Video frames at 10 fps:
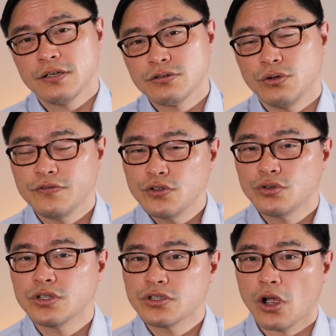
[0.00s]
So if
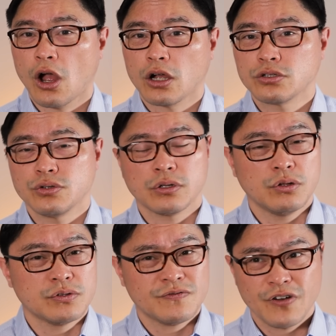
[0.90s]
you can talk to a
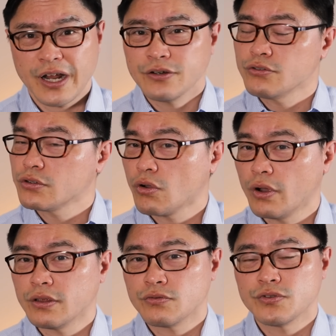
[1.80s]
close friend who's
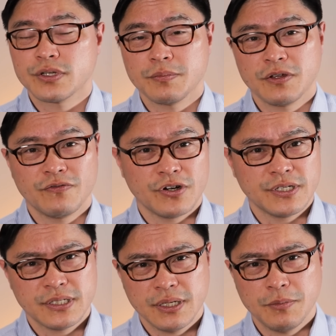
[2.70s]
going through something very
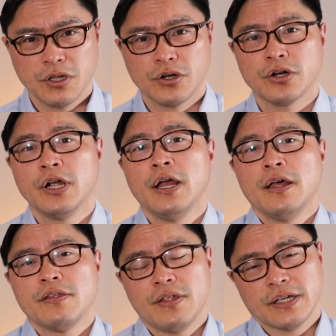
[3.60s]
similar,
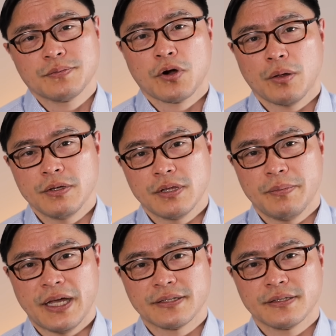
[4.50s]
that's probably the
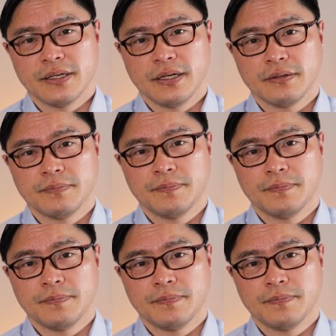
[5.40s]
best thing.